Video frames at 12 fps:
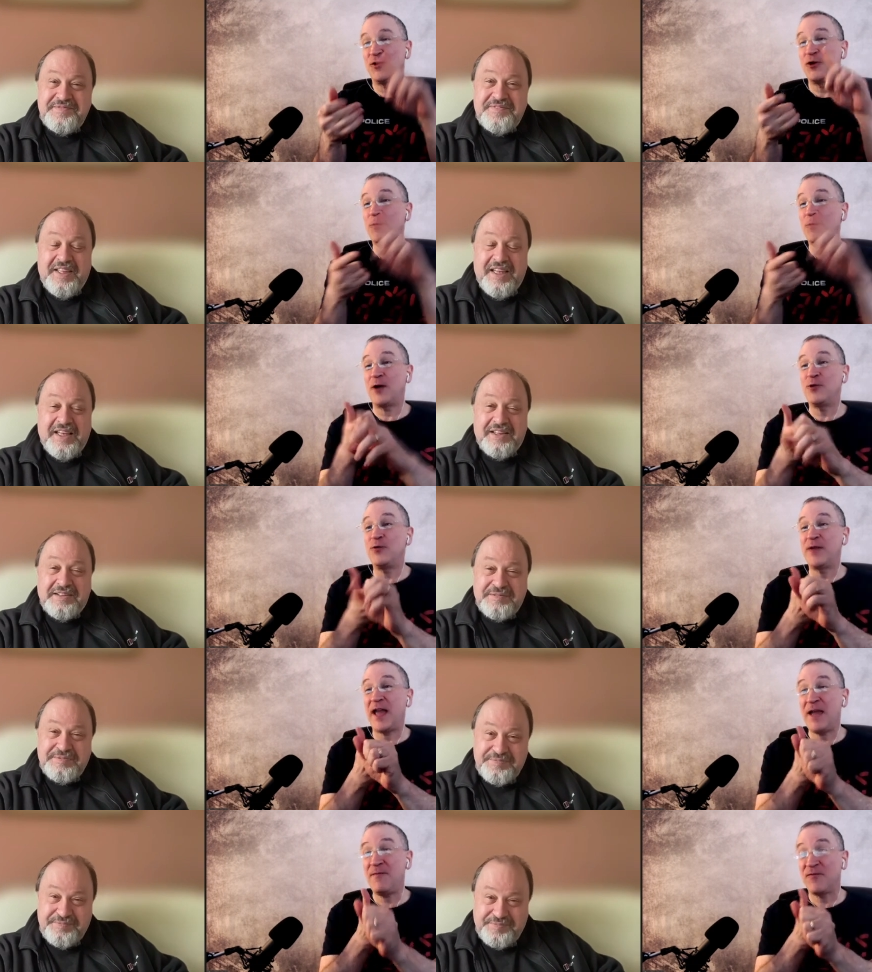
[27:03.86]
Speaker 1: You know yeah. about
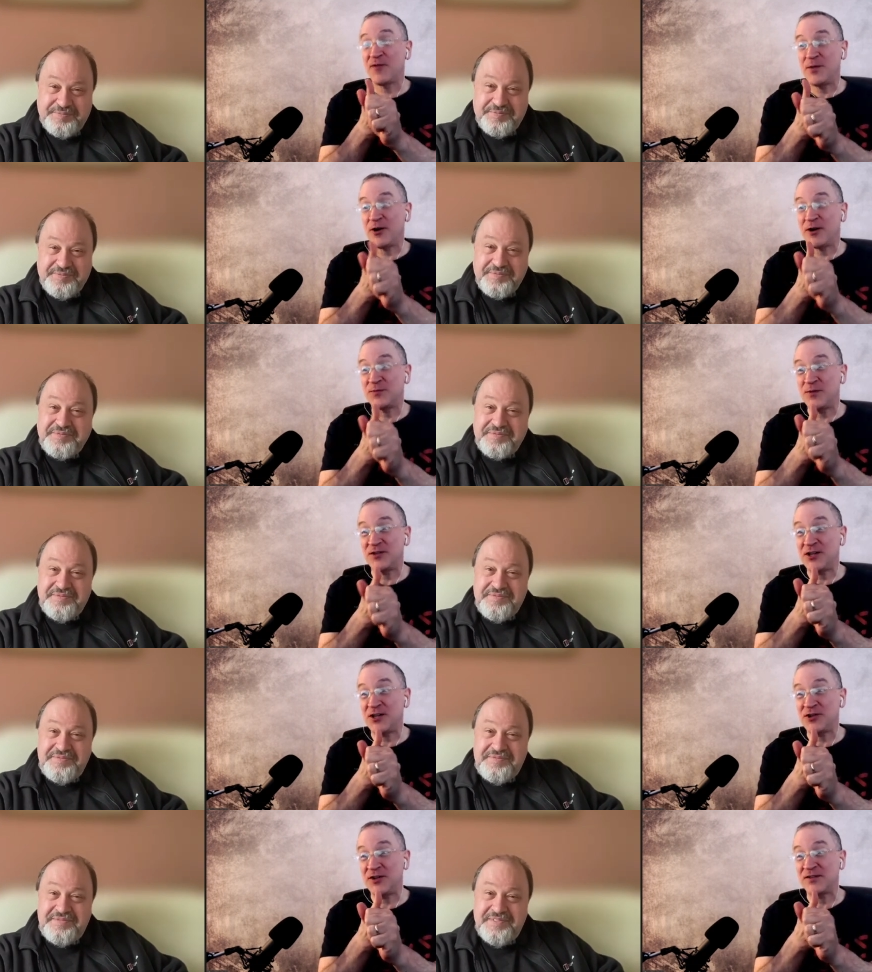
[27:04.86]
who came from here as
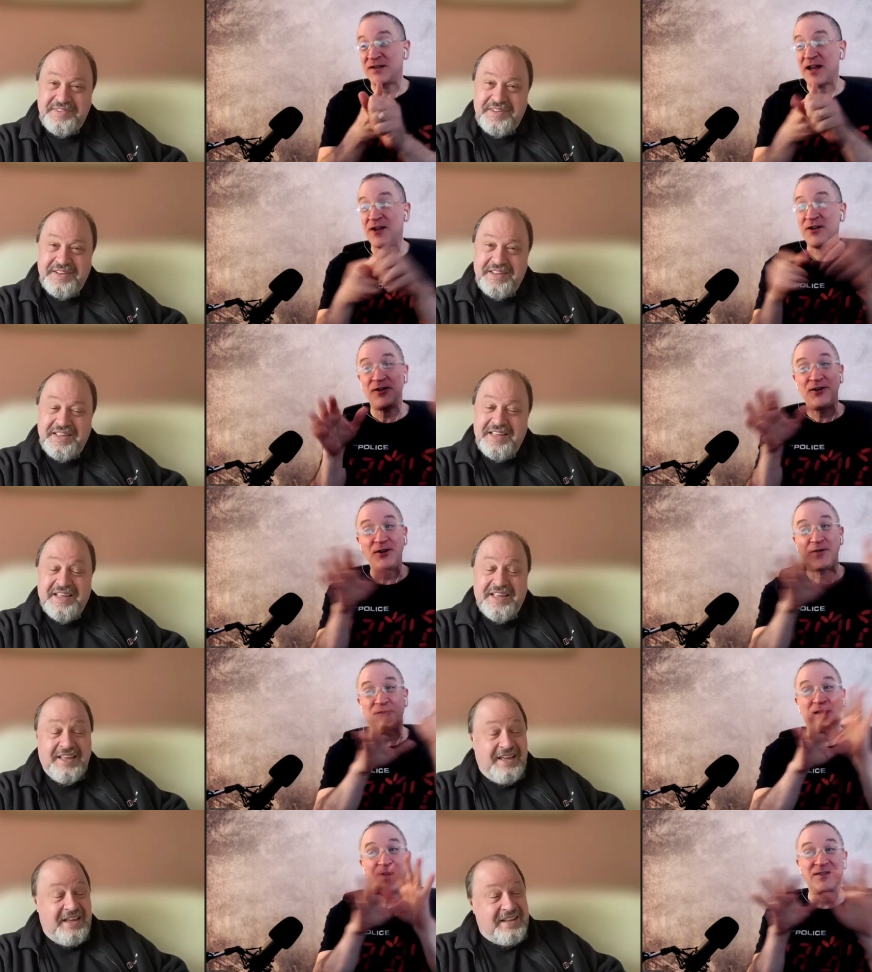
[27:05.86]
musicians. Now you're going to
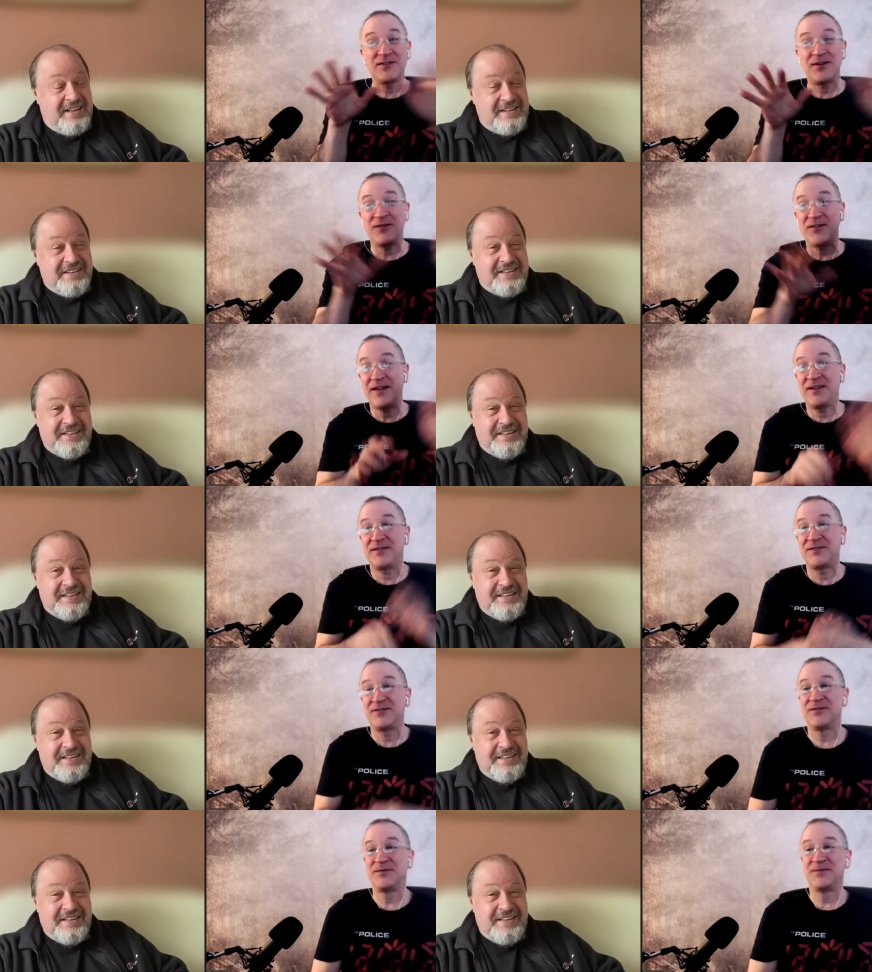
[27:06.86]
look for all these little
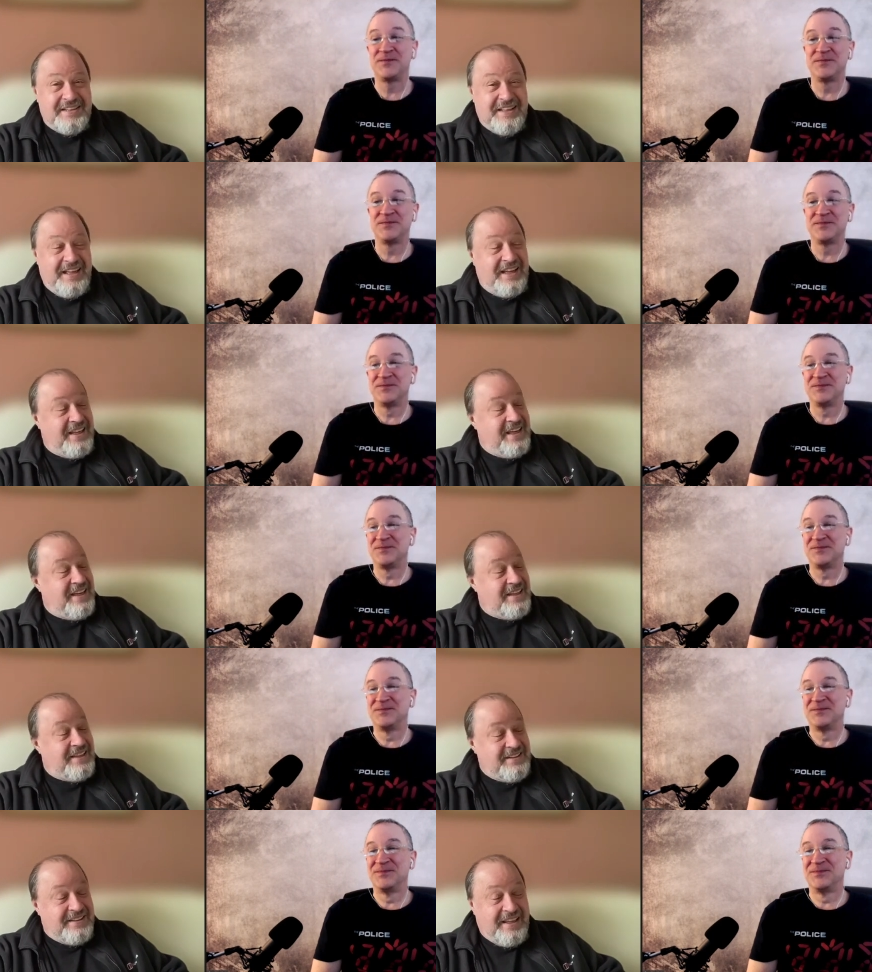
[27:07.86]
things.
Speaker 2: Yeah, yeah,
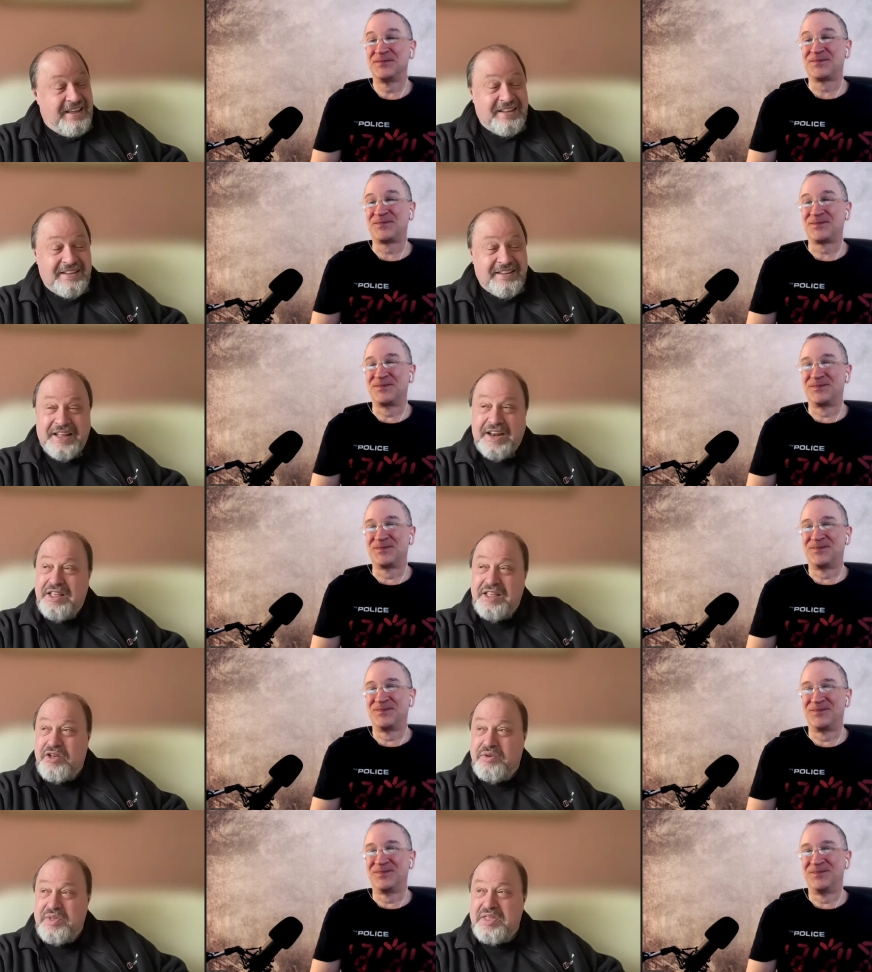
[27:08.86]
yeah. And it's
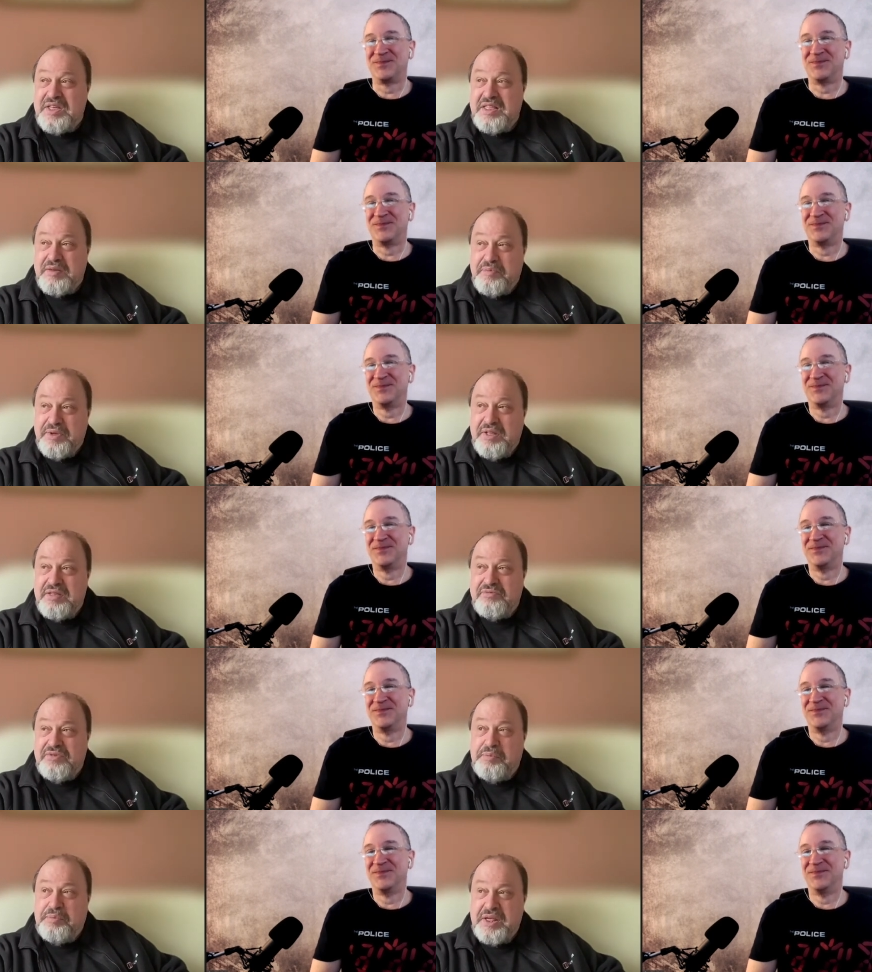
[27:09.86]
so it's it's a it's a
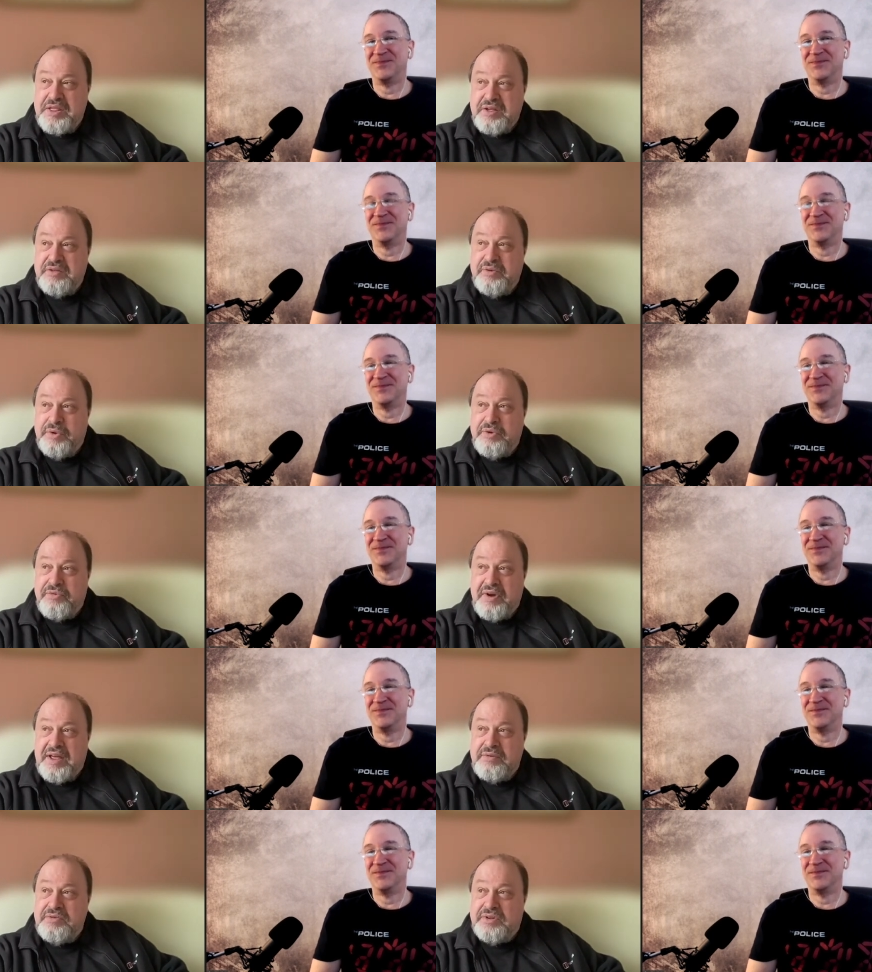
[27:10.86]
real pleasure to walk
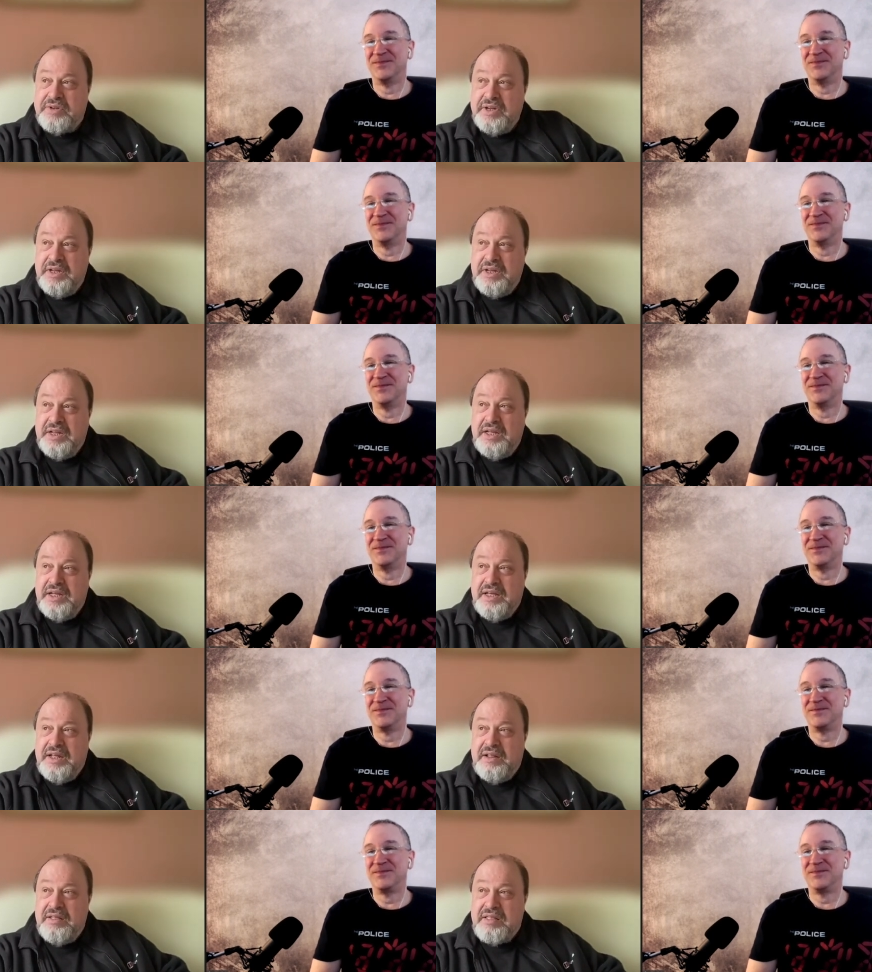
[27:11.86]
around.
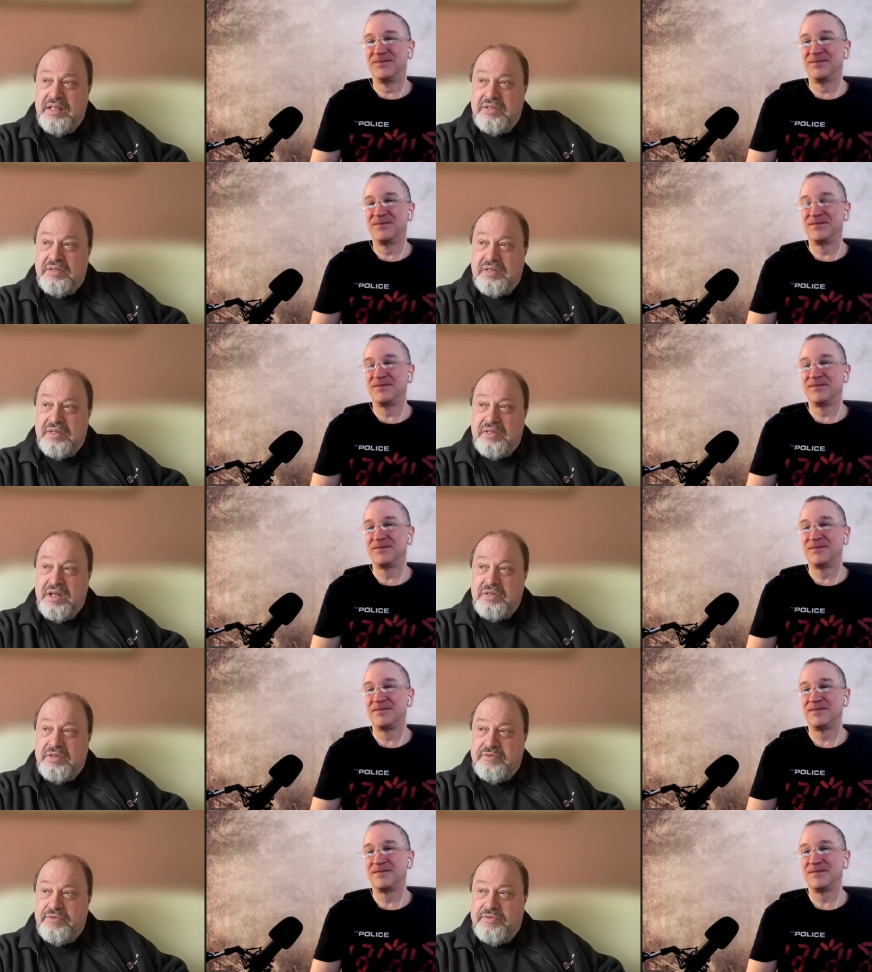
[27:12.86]
You know, there's loads
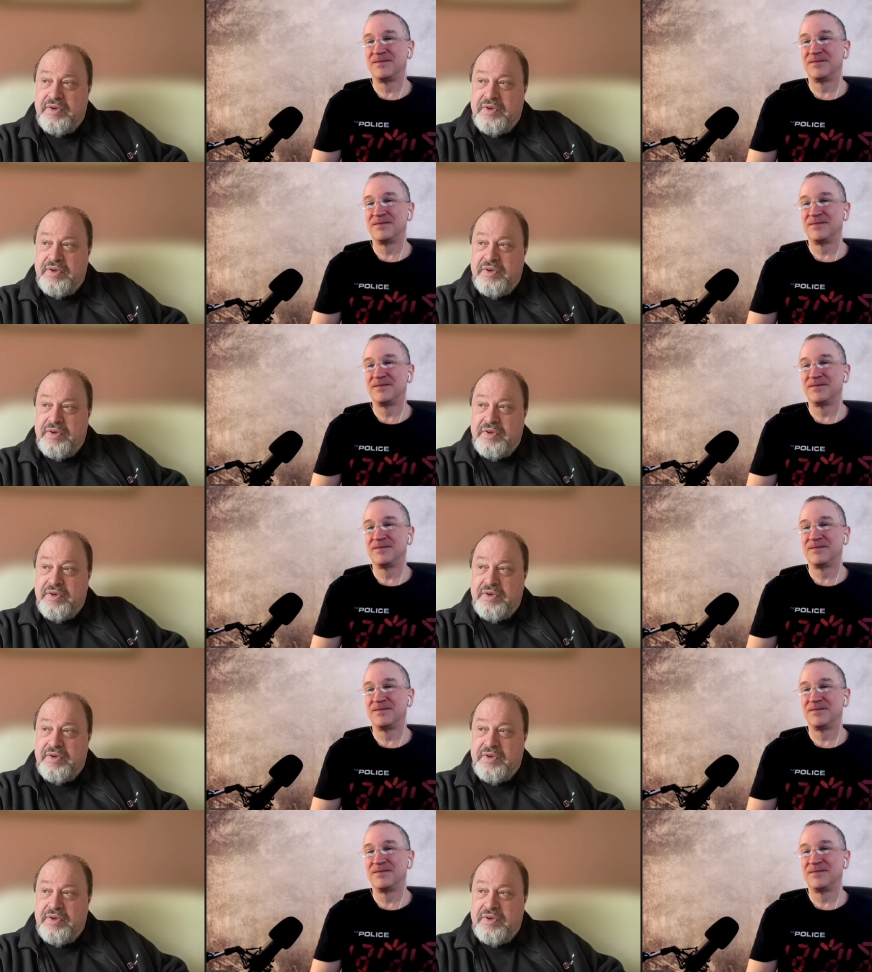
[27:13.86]
loads of